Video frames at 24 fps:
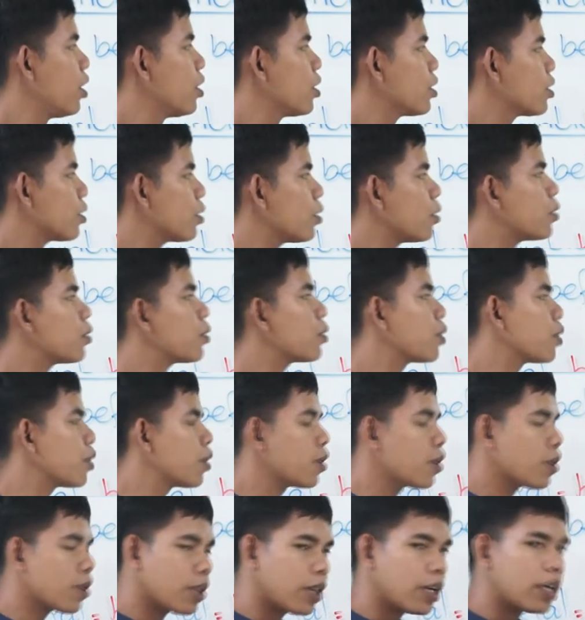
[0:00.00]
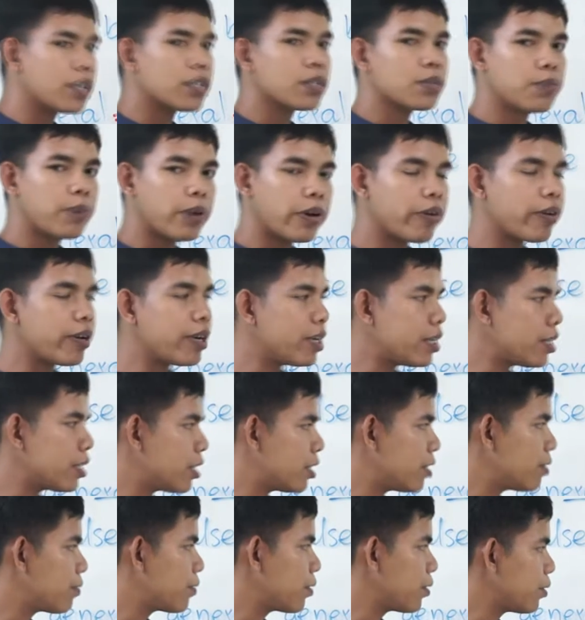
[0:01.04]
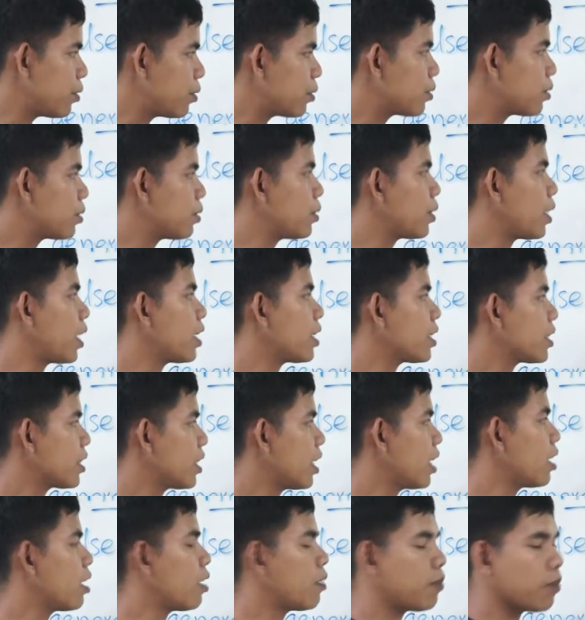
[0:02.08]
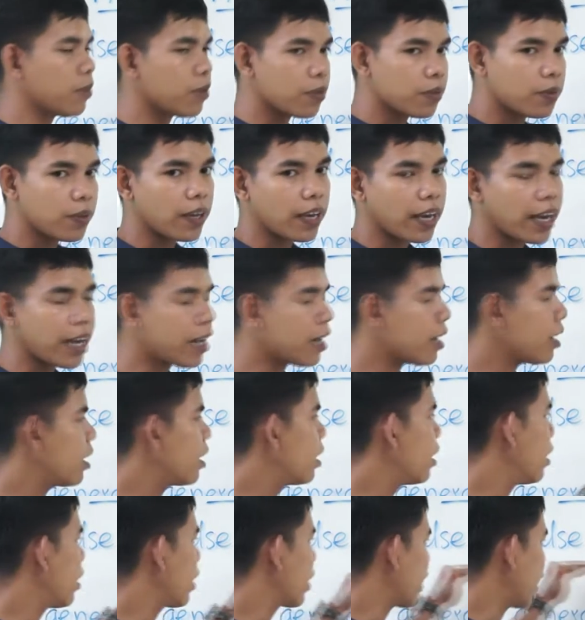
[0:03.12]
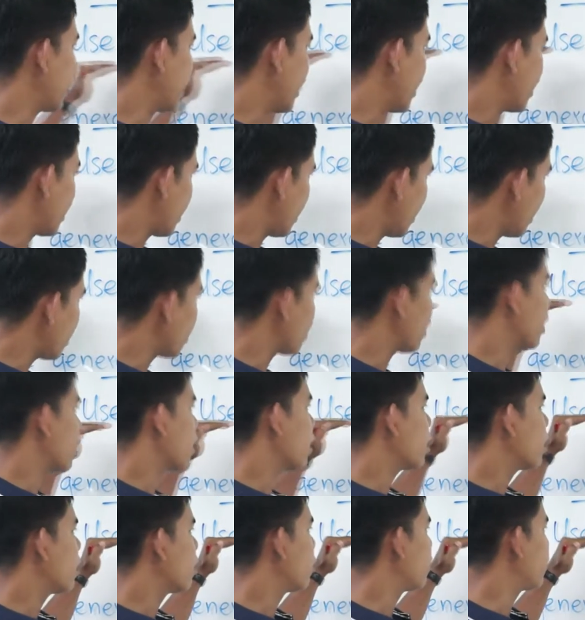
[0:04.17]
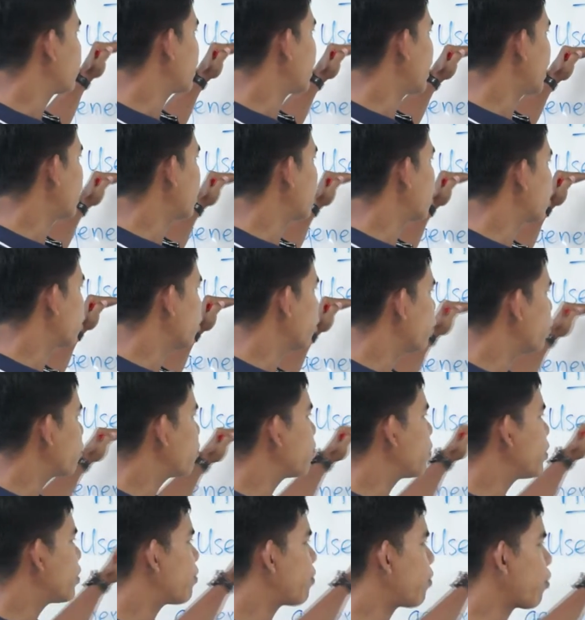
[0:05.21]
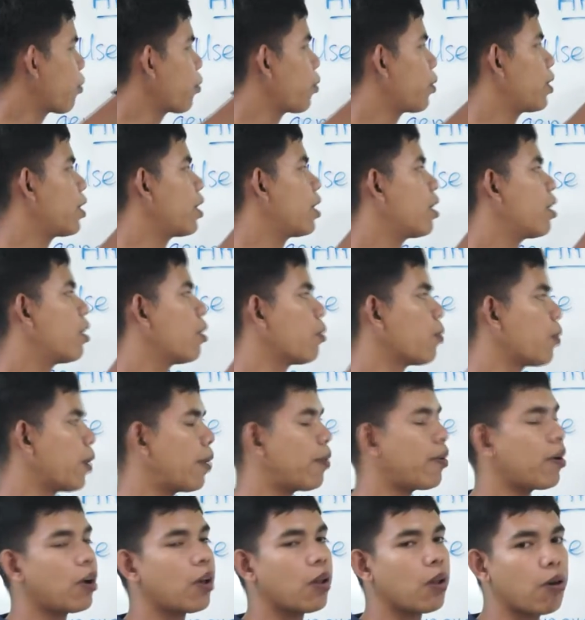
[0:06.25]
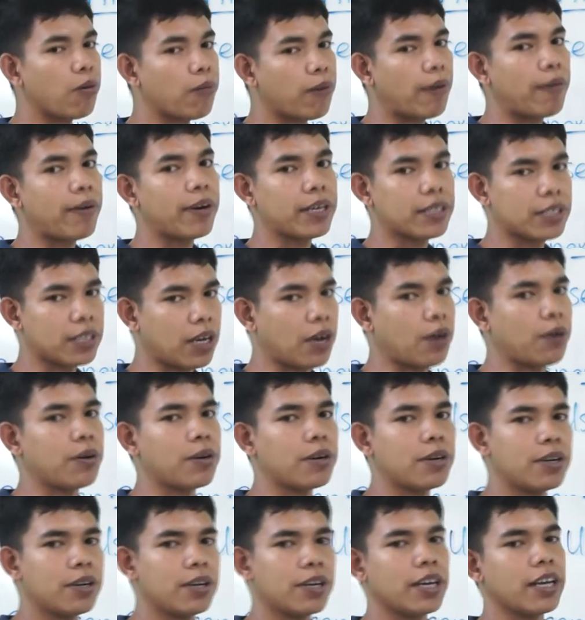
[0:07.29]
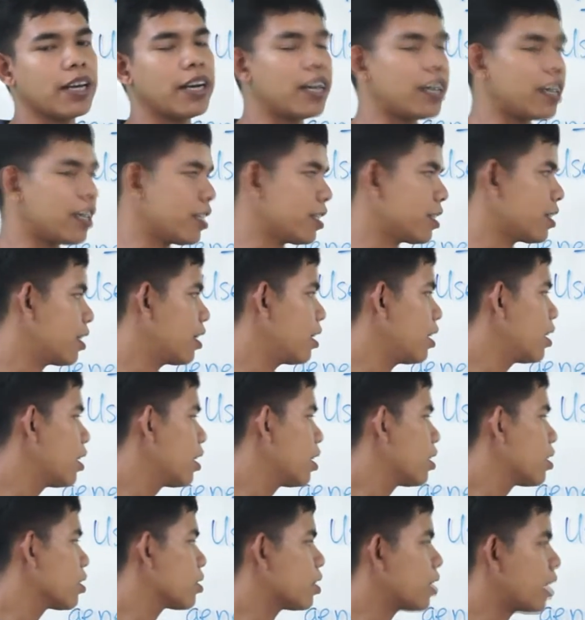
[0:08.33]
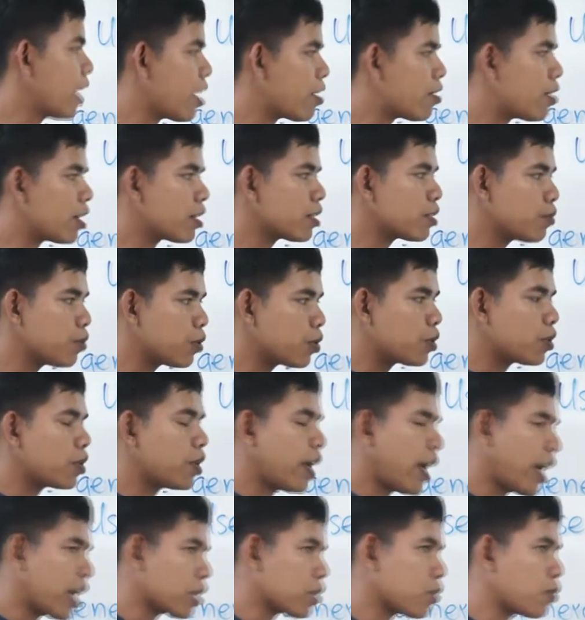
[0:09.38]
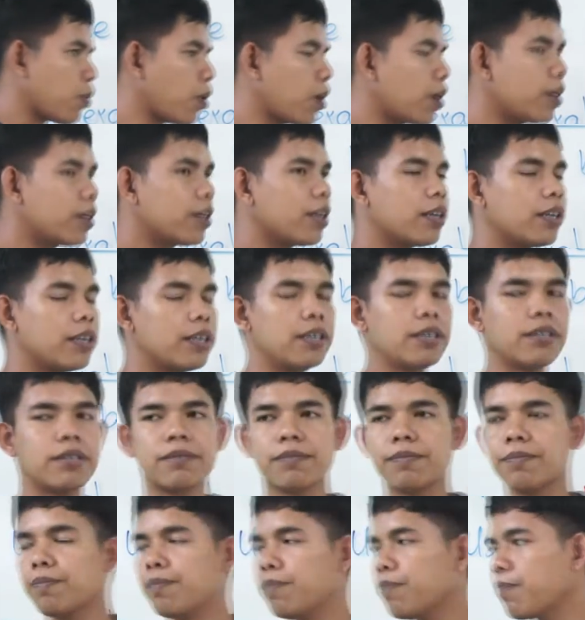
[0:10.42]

So that is very easy for you to understand of using it. Okay, and I mean that you before vowel or vowel sound in English. So now let's move to the next one here.